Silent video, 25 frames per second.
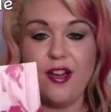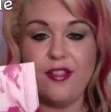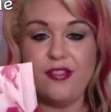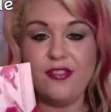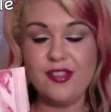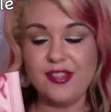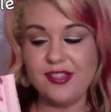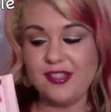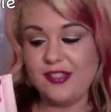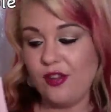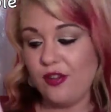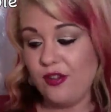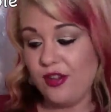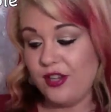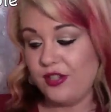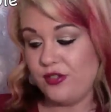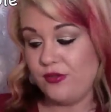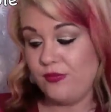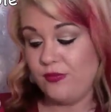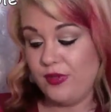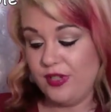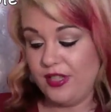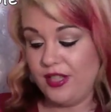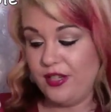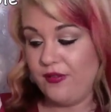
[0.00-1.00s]
This song is
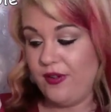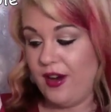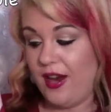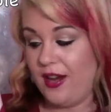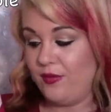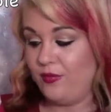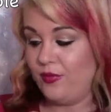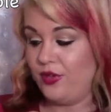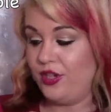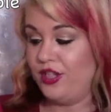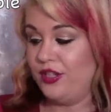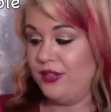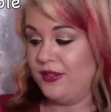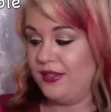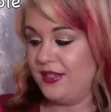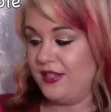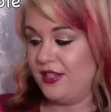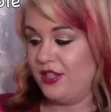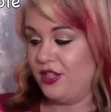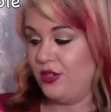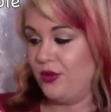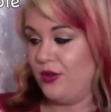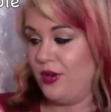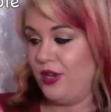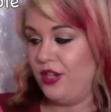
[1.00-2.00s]
really great, and when you
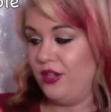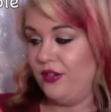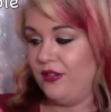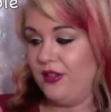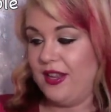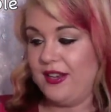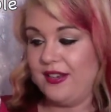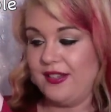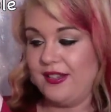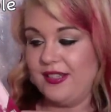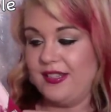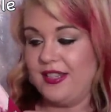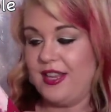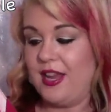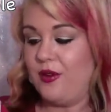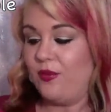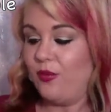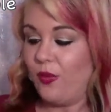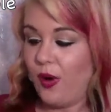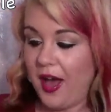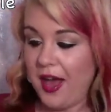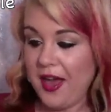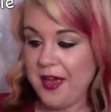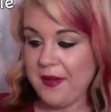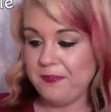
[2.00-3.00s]
listen to it, you'll understand
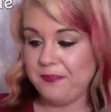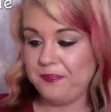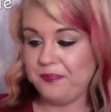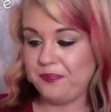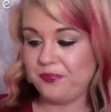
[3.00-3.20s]
why.